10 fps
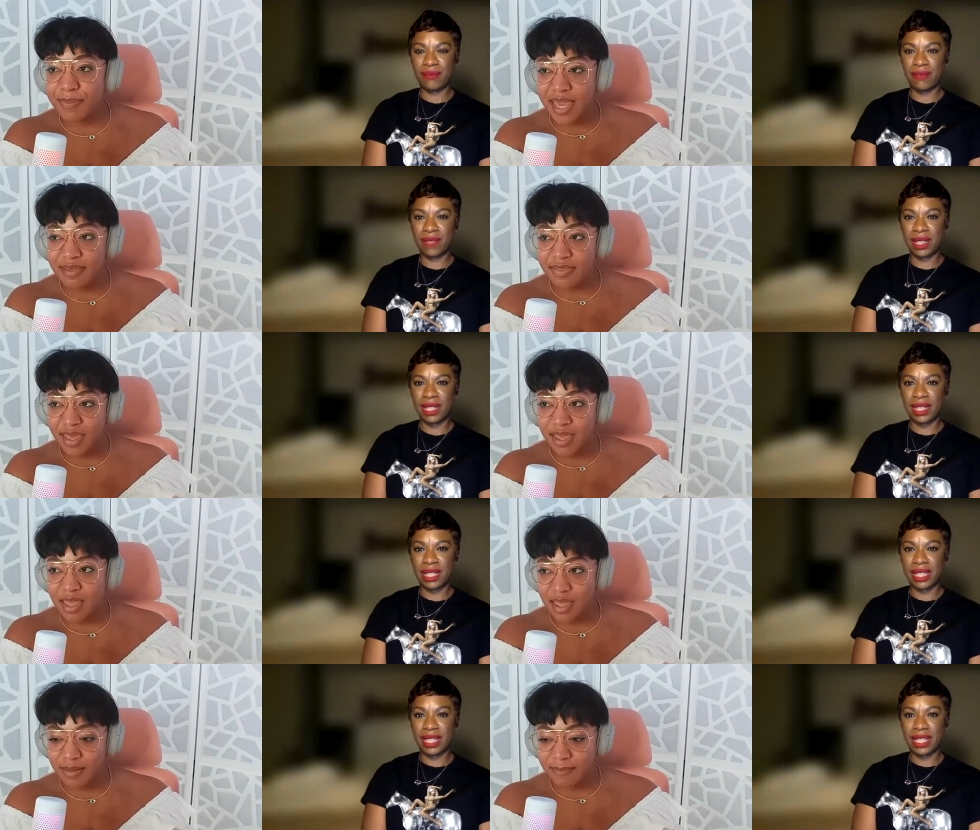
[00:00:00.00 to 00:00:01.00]
Speaker 1: bathing
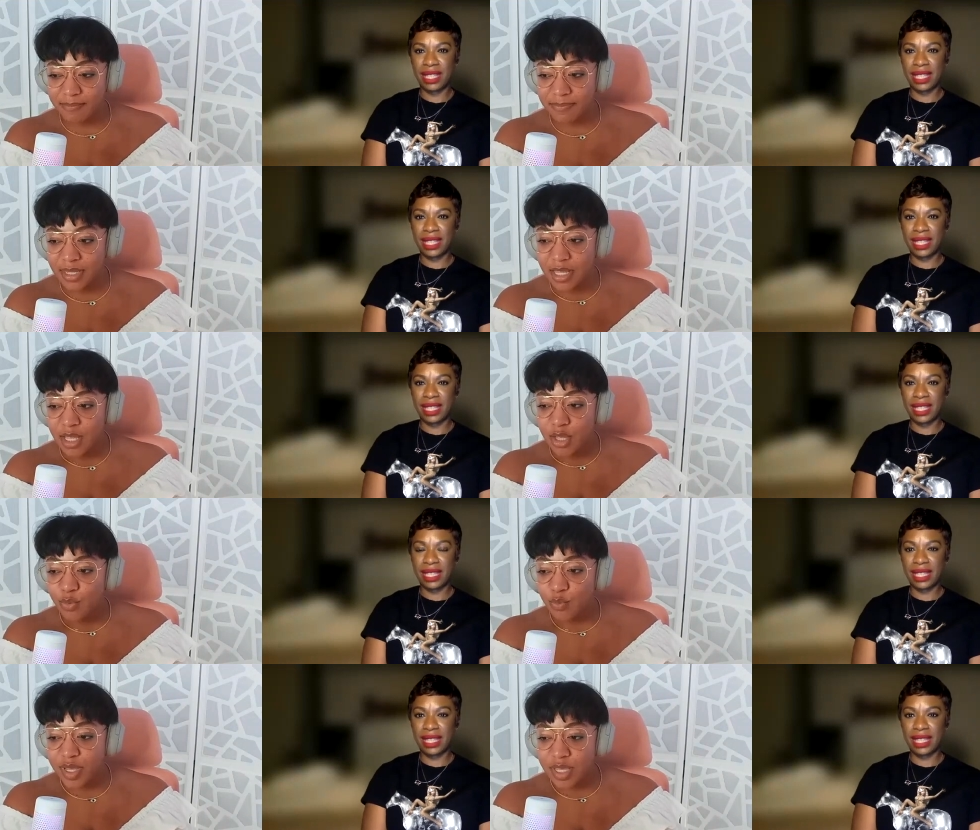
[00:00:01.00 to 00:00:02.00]
him
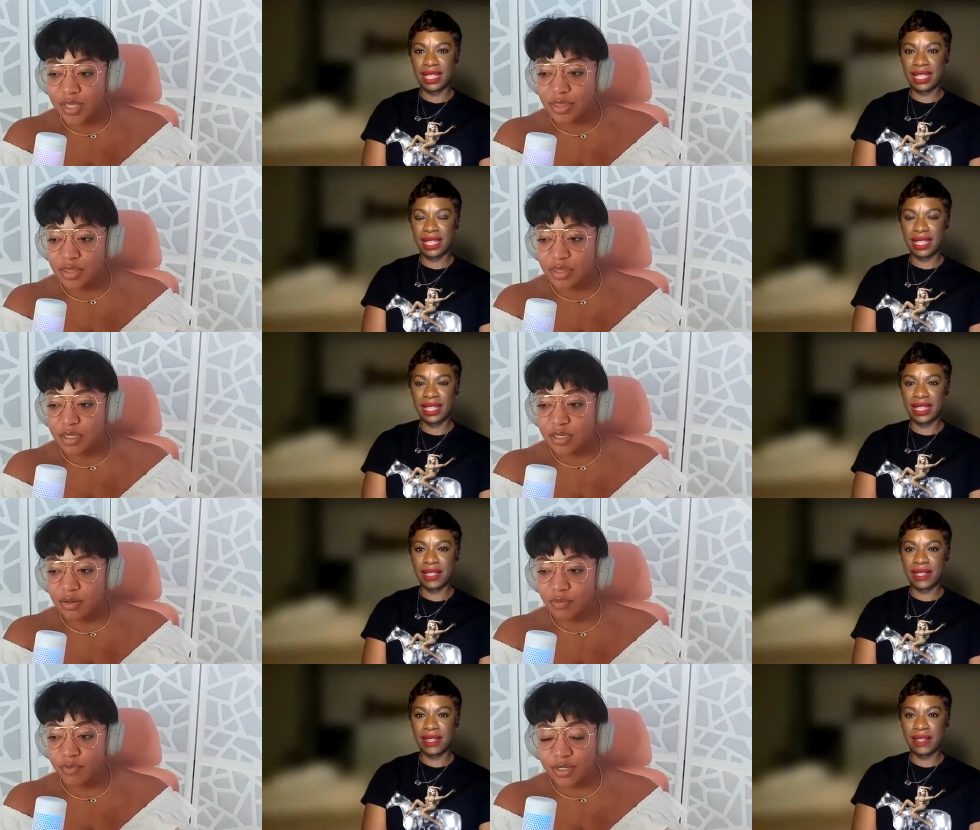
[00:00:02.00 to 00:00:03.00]
with
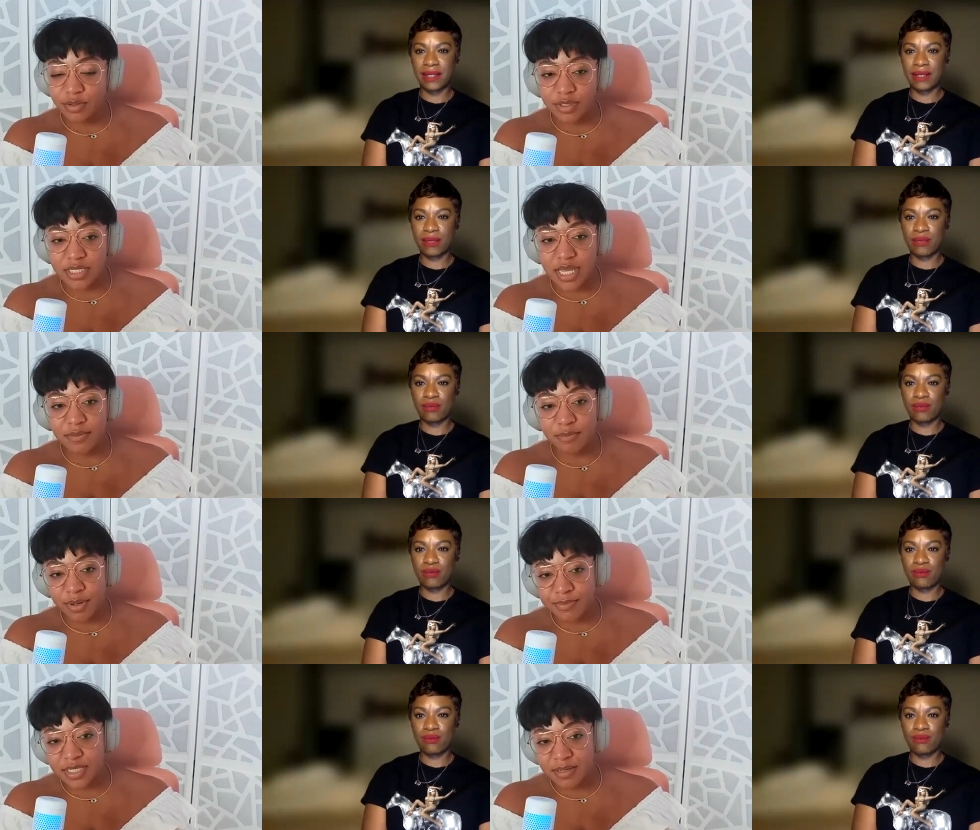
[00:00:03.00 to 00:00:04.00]
Reynolds and
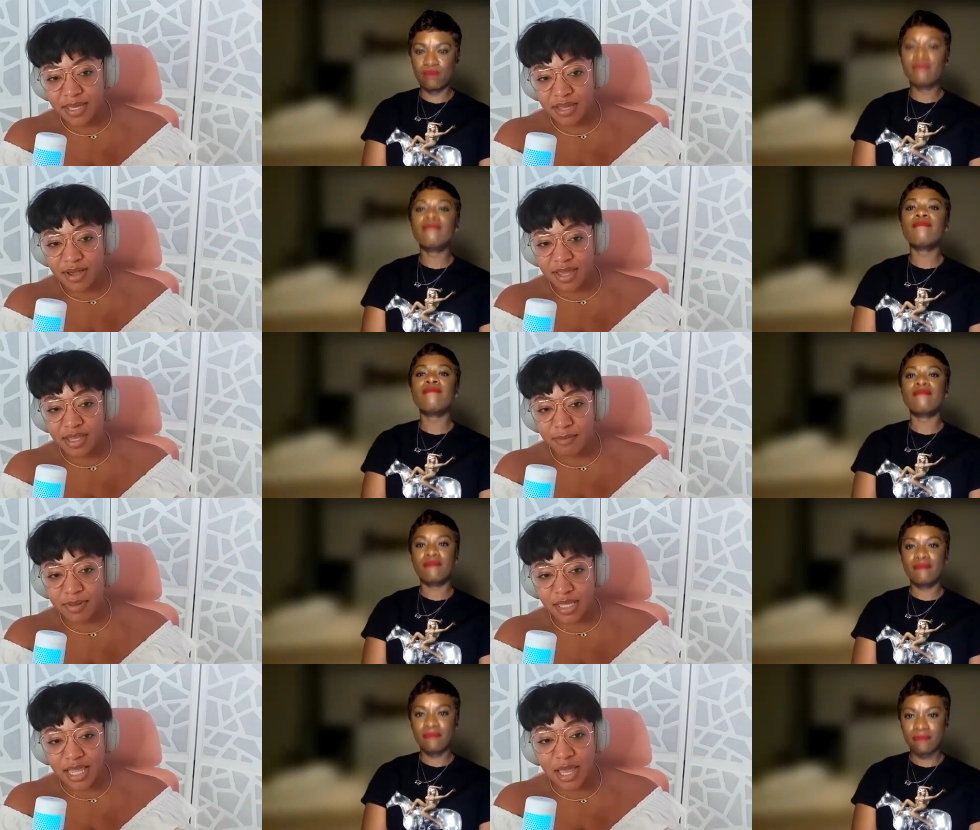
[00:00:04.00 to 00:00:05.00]
Brimsley being right there
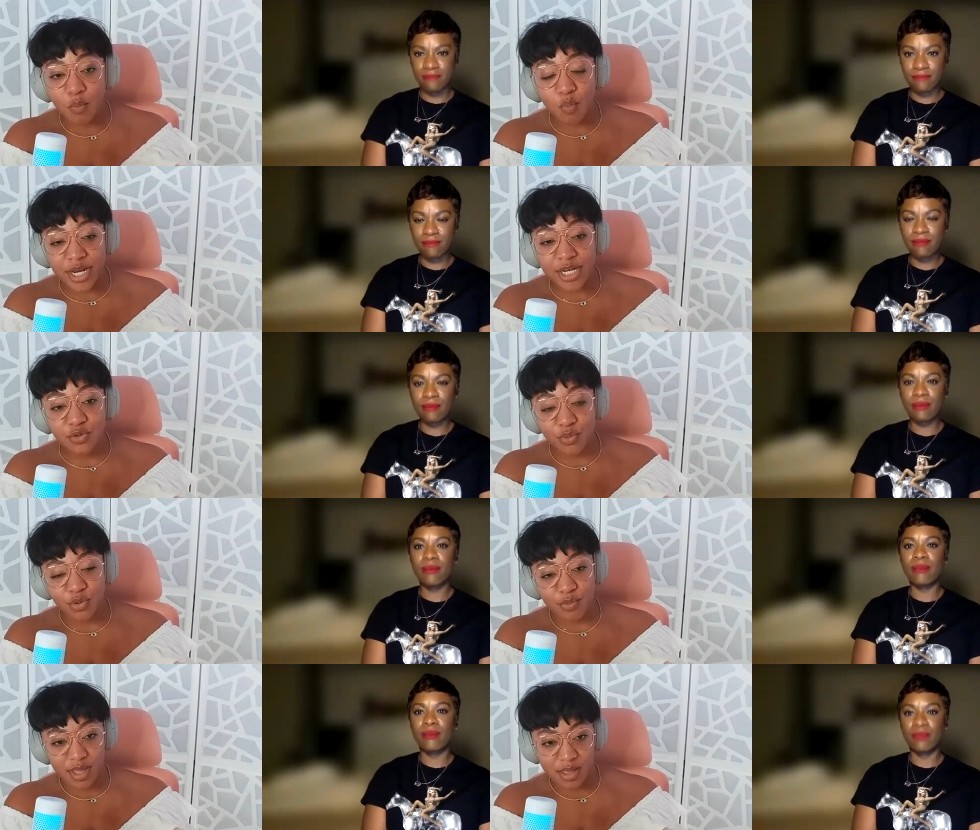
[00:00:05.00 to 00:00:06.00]
and being like, what is
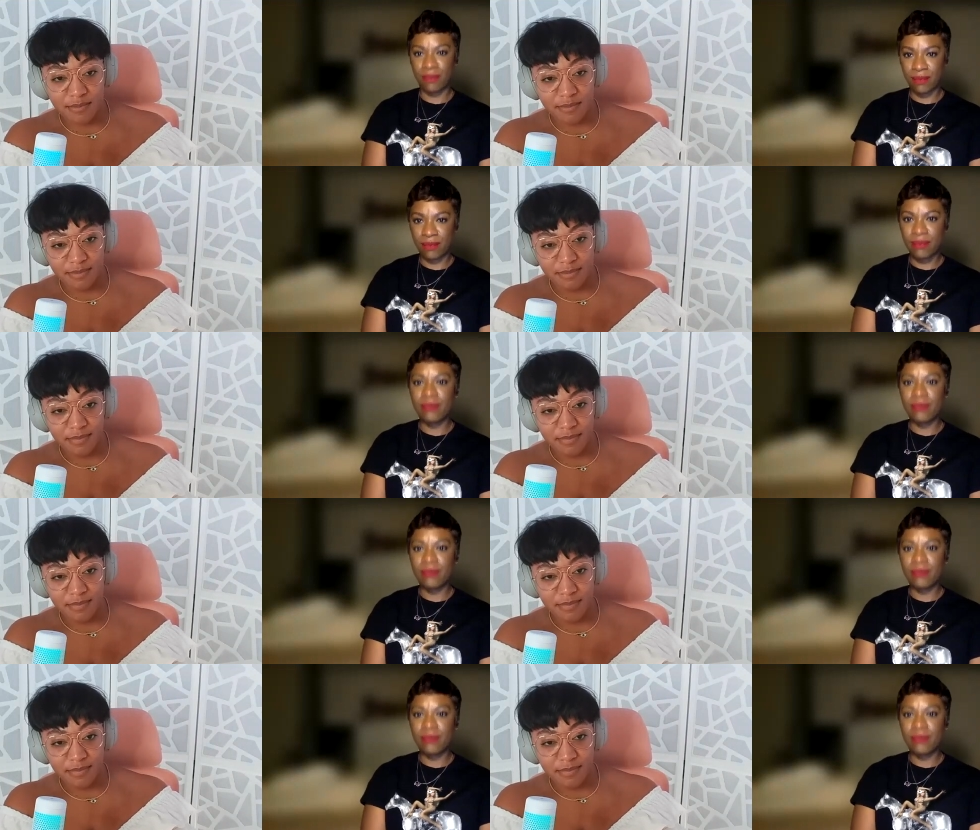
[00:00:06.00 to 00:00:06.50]
going on with him?